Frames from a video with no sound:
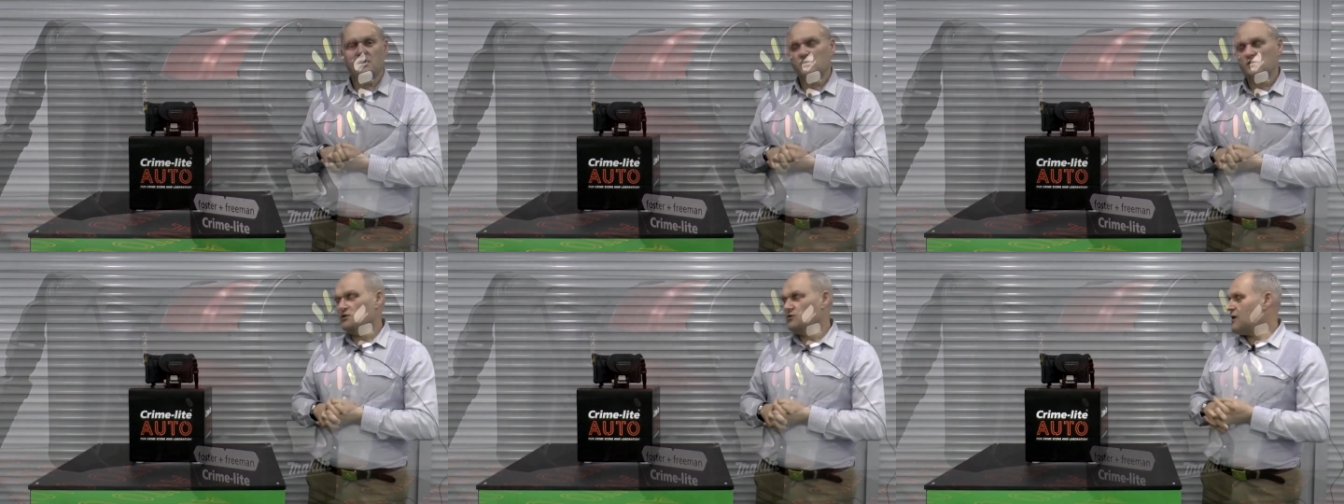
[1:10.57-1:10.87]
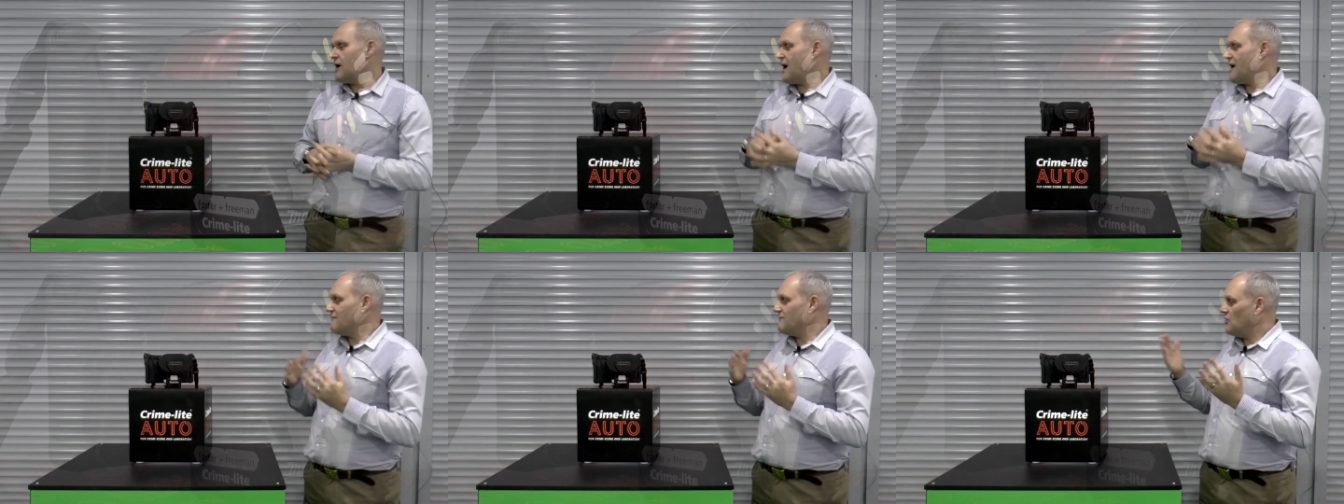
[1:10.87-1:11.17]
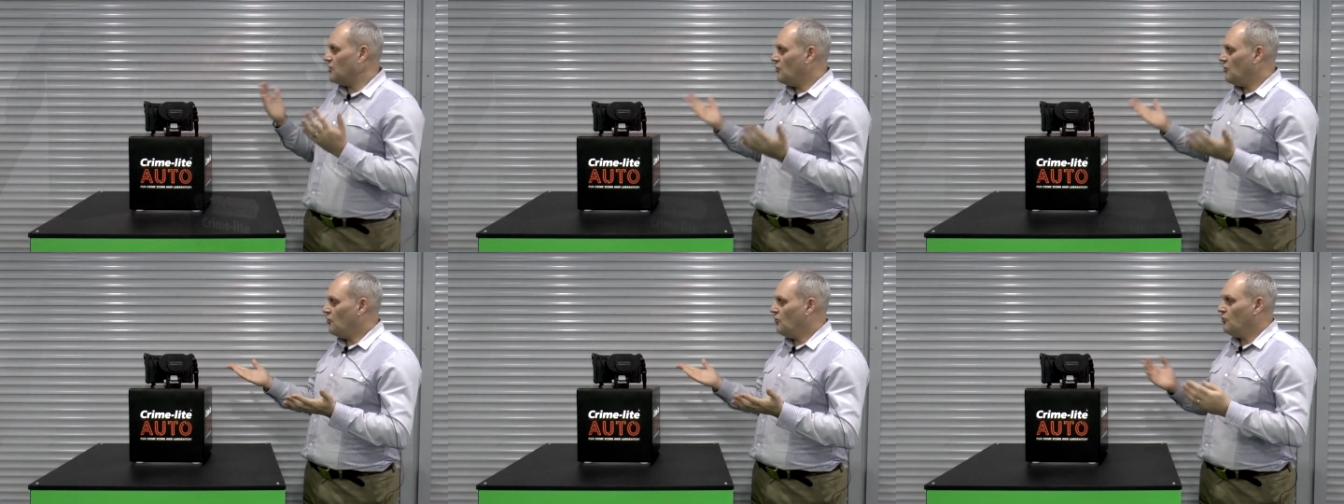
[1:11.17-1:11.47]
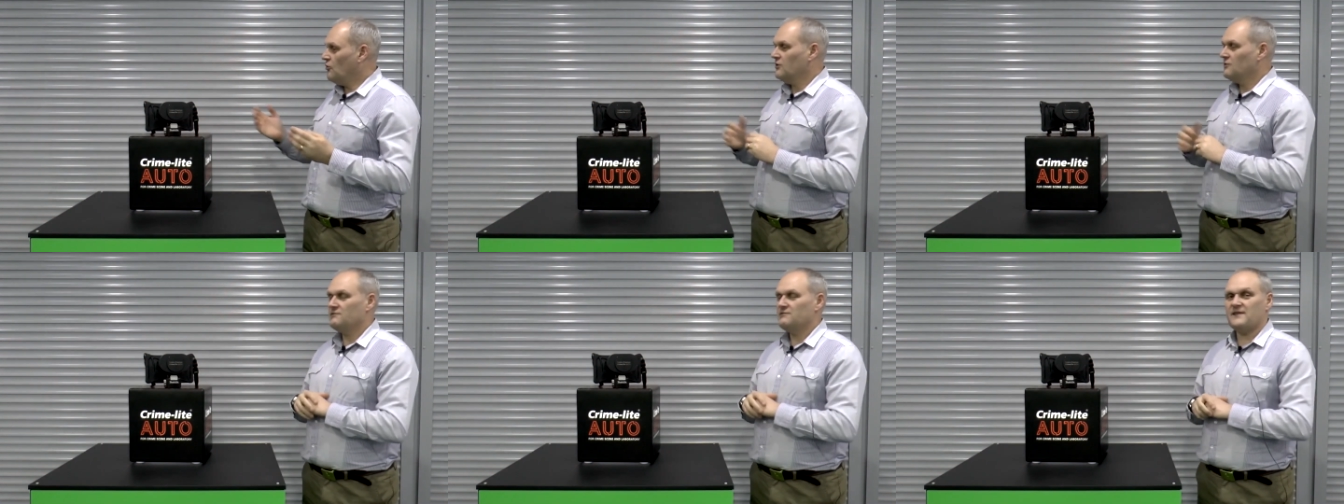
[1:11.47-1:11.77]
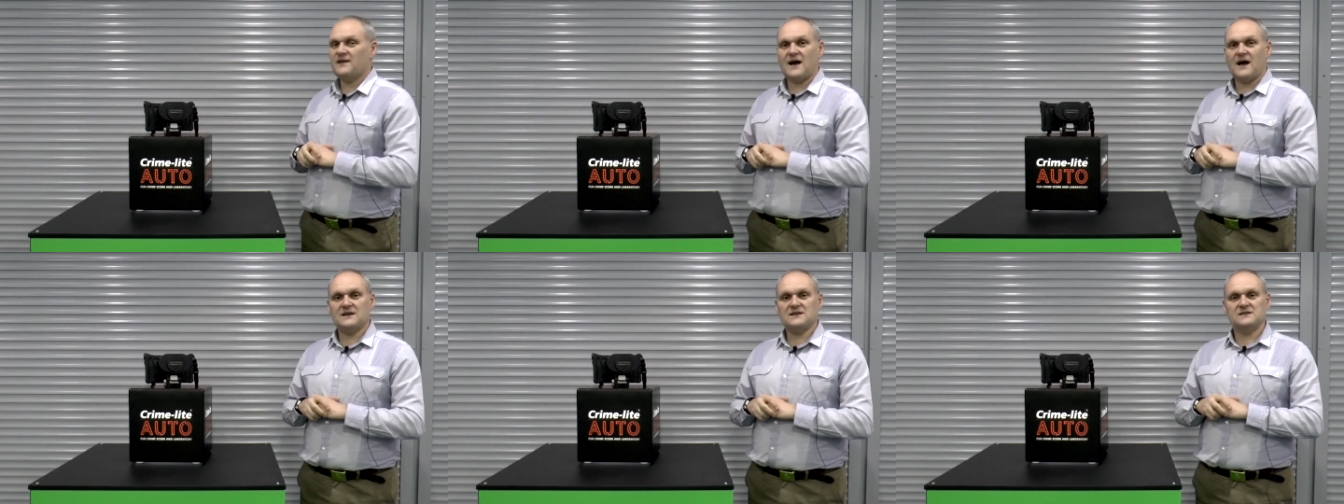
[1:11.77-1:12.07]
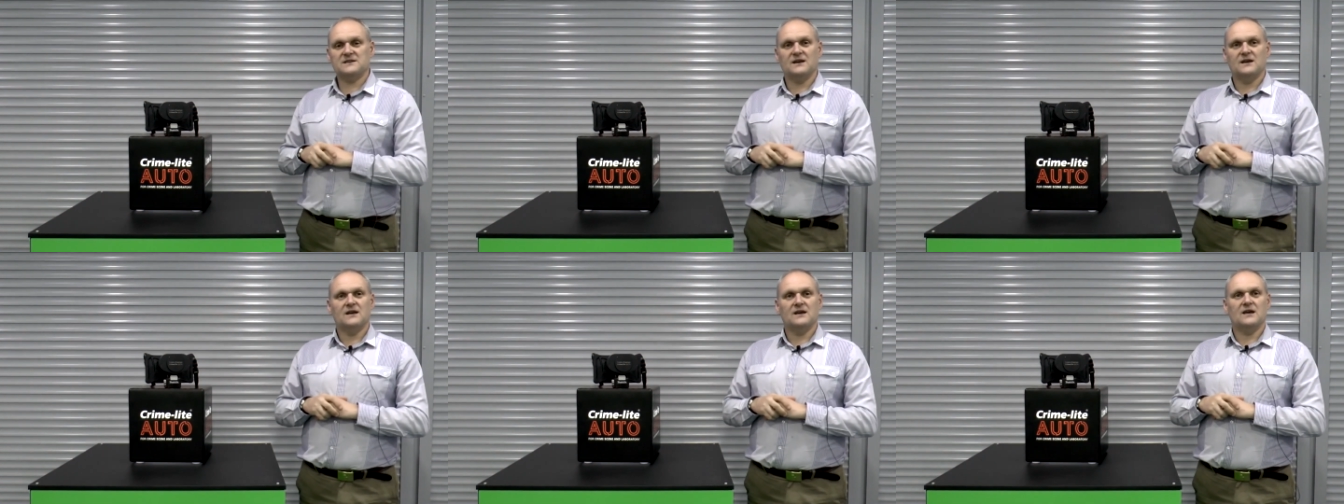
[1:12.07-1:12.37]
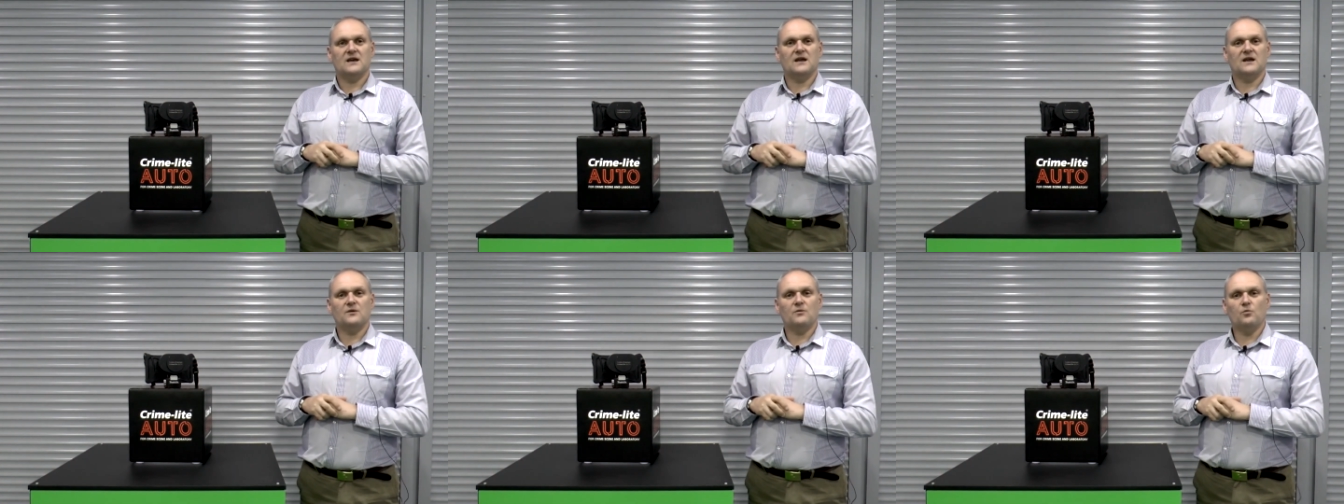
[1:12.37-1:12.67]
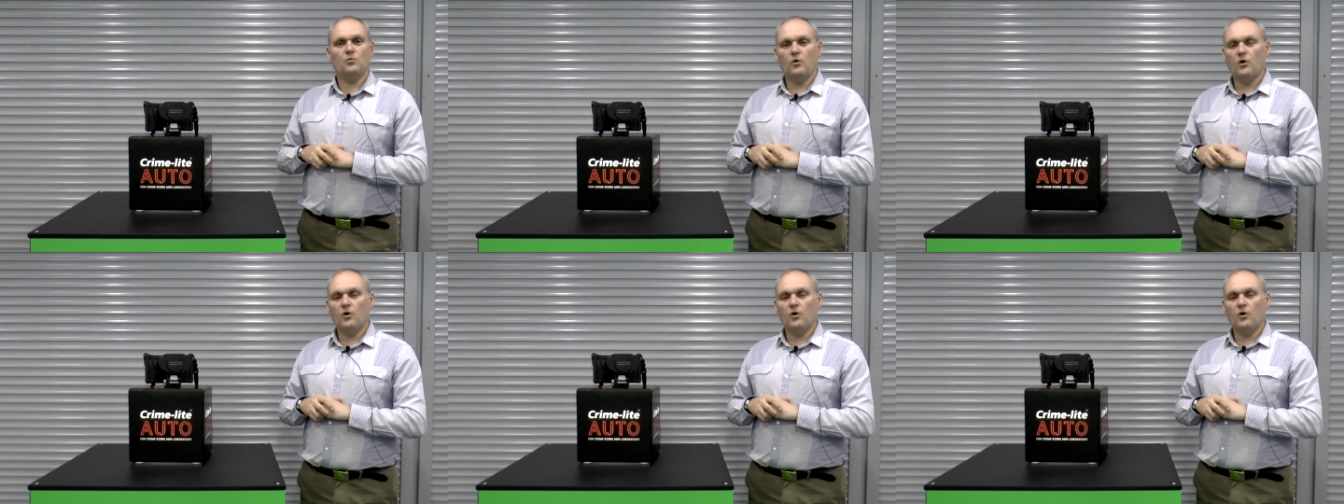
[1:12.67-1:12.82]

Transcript: you have all of that in